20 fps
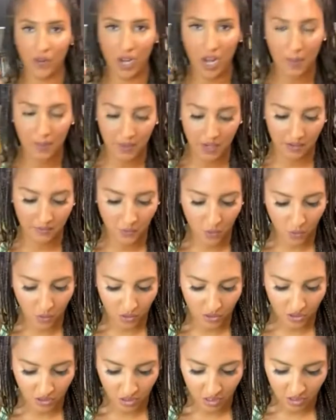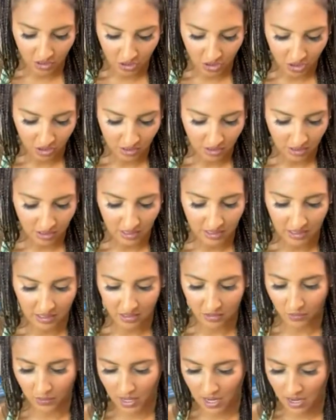a cup of cornstarch to this
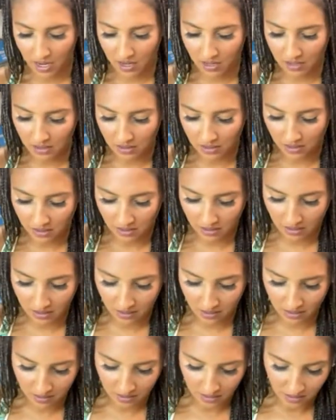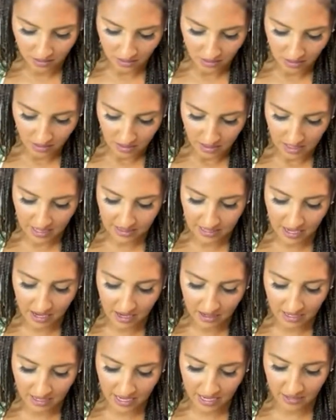as well. And
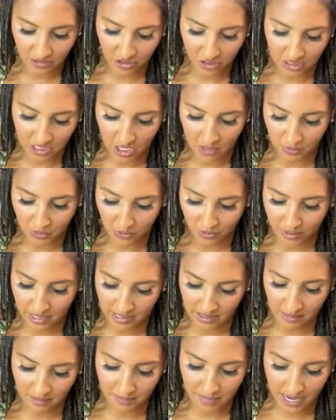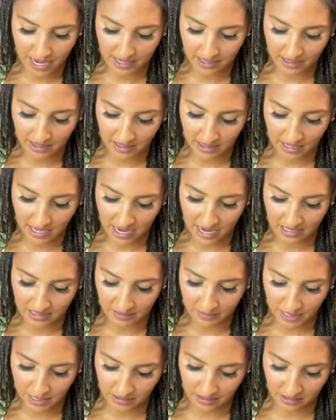that, again, just helps create the binding
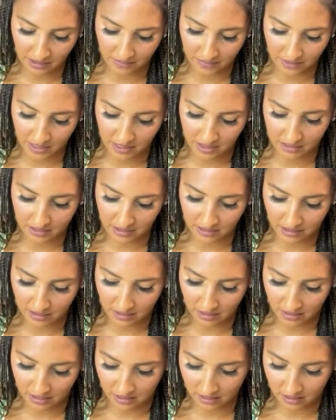aspect of this.